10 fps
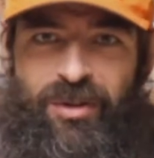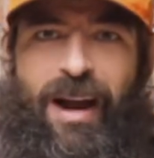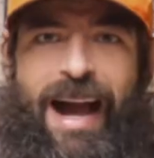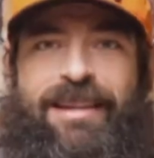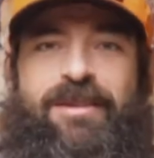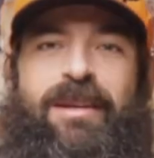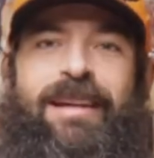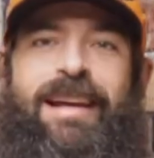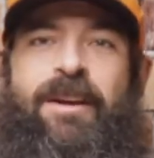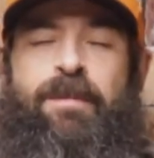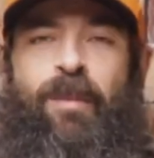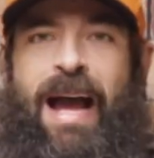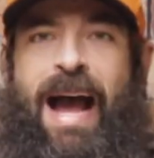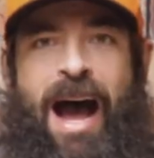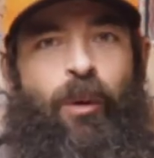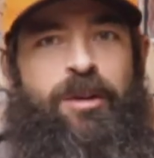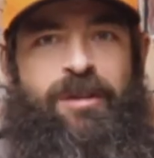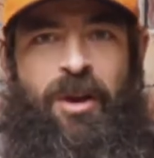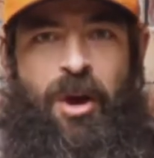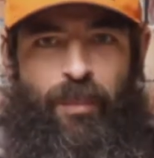Christ. I
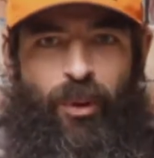was